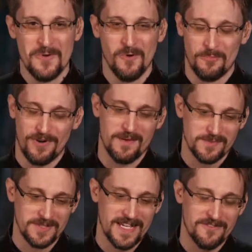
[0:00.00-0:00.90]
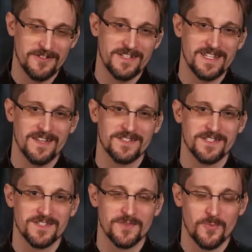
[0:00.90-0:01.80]
Well, probably every
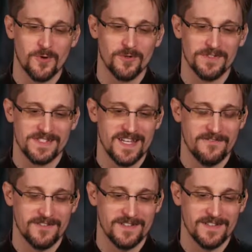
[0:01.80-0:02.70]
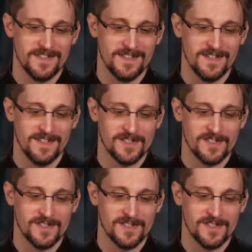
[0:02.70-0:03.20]
intelligence in the world is definitely